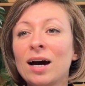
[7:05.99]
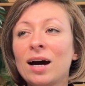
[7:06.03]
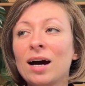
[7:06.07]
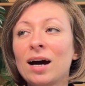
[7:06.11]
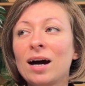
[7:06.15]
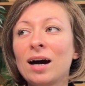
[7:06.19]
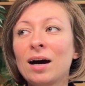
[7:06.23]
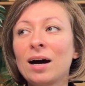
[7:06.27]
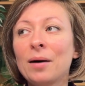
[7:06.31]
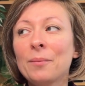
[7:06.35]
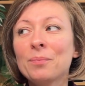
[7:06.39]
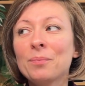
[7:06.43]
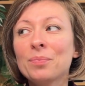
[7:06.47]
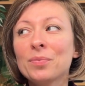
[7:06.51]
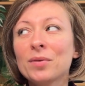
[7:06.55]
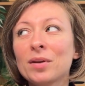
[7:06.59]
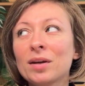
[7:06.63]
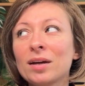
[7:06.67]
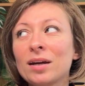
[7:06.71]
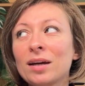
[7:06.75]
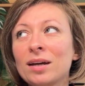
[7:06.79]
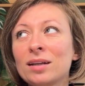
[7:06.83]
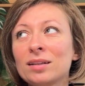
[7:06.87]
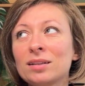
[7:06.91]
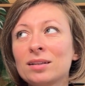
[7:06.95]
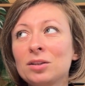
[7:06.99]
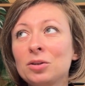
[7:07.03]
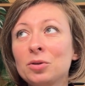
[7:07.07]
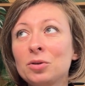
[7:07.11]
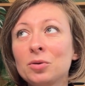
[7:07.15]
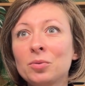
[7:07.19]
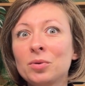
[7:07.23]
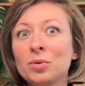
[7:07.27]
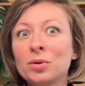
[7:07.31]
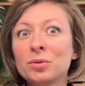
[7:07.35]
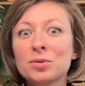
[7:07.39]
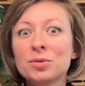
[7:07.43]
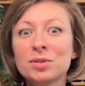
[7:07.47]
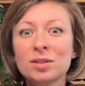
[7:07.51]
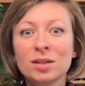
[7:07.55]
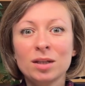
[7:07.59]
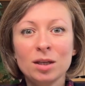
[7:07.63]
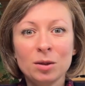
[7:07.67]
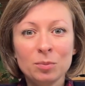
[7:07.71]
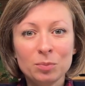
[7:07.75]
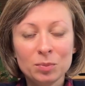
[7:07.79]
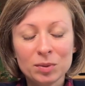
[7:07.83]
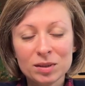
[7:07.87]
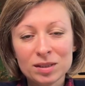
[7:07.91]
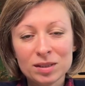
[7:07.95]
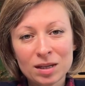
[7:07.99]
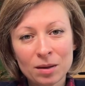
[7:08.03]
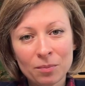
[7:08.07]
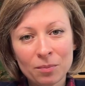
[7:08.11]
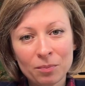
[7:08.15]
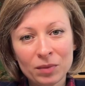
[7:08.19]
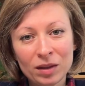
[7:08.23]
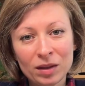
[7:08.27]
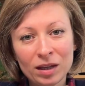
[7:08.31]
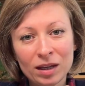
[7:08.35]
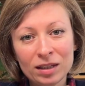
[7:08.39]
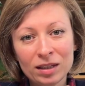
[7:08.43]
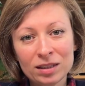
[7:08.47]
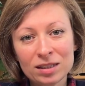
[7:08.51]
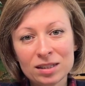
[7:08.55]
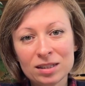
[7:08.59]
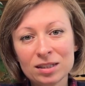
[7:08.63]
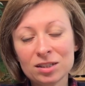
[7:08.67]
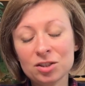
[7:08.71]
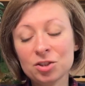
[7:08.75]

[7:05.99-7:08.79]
and you will skip some days.